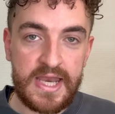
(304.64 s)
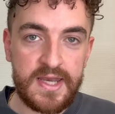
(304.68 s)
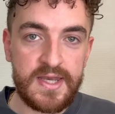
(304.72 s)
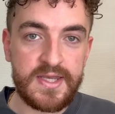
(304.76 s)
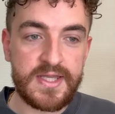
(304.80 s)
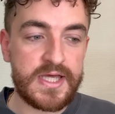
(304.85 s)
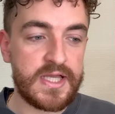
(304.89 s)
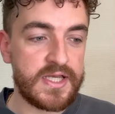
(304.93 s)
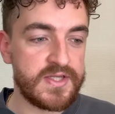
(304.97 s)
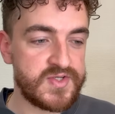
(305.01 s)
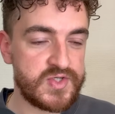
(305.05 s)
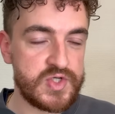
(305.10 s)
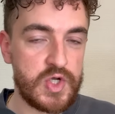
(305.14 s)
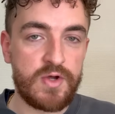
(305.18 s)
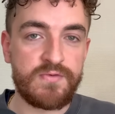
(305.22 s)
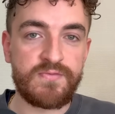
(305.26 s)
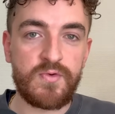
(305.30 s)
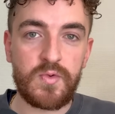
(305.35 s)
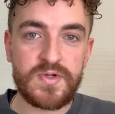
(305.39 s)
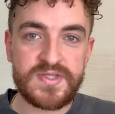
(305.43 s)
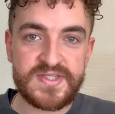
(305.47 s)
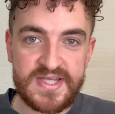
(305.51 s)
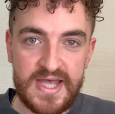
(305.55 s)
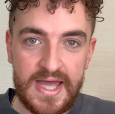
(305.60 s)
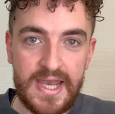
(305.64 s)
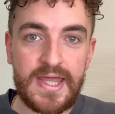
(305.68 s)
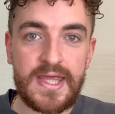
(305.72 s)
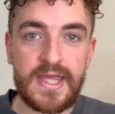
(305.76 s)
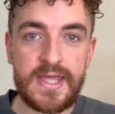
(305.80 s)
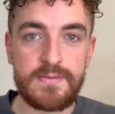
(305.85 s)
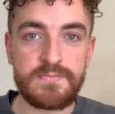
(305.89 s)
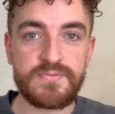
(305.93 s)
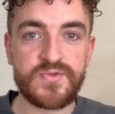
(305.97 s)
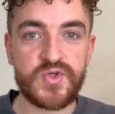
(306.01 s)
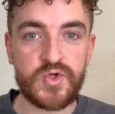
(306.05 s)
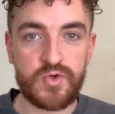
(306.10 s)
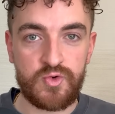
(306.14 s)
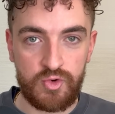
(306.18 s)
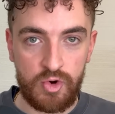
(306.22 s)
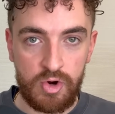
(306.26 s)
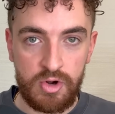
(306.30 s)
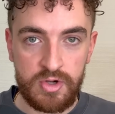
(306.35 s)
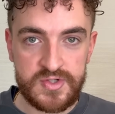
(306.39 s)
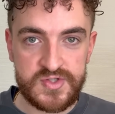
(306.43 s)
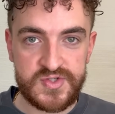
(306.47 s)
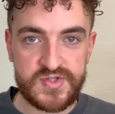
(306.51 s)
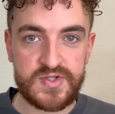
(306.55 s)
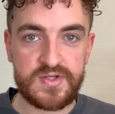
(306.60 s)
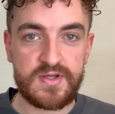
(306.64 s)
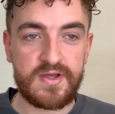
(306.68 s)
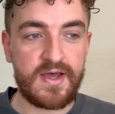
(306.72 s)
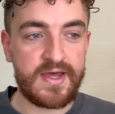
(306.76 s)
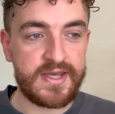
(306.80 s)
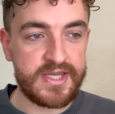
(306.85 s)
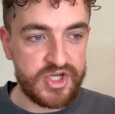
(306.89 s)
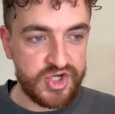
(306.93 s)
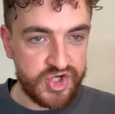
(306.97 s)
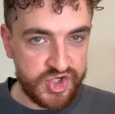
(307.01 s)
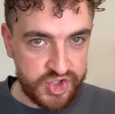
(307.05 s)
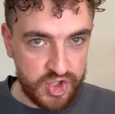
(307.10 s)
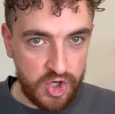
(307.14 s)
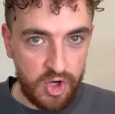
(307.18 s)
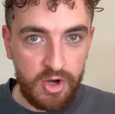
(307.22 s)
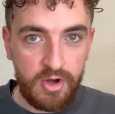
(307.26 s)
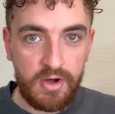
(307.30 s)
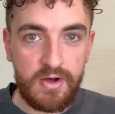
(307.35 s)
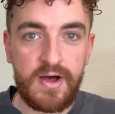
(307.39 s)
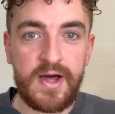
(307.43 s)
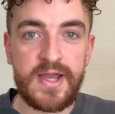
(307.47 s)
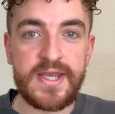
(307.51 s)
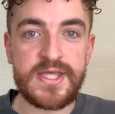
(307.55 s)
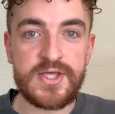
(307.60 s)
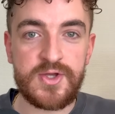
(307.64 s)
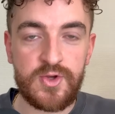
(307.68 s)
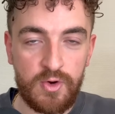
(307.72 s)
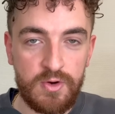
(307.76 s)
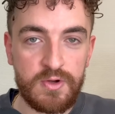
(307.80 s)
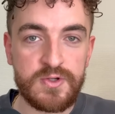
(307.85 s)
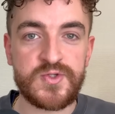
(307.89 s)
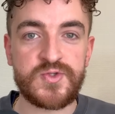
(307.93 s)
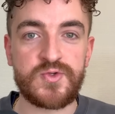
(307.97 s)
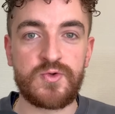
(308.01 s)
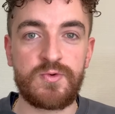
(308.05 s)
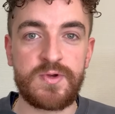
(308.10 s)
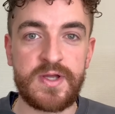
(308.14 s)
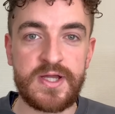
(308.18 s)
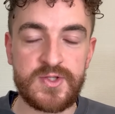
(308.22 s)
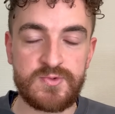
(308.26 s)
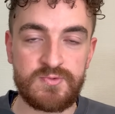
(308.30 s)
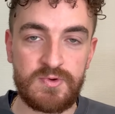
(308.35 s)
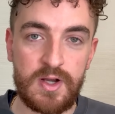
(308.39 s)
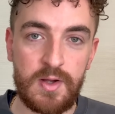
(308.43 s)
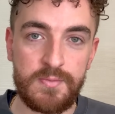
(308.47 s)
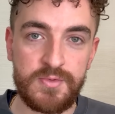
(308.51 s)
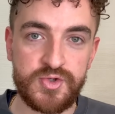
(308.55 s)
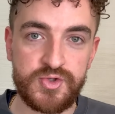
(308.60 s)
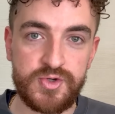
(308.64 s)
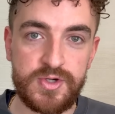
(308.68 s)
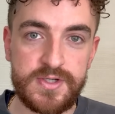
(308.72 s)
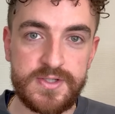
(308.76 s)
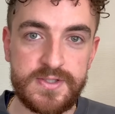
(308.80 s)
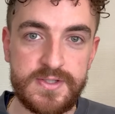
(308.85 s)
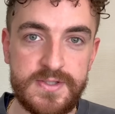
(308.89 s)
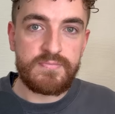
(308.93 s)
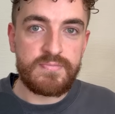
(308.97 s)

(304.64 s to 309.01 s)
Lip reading: and Nikolasiova were telling him to cross, and he shot, and he got us through against Real Madrid.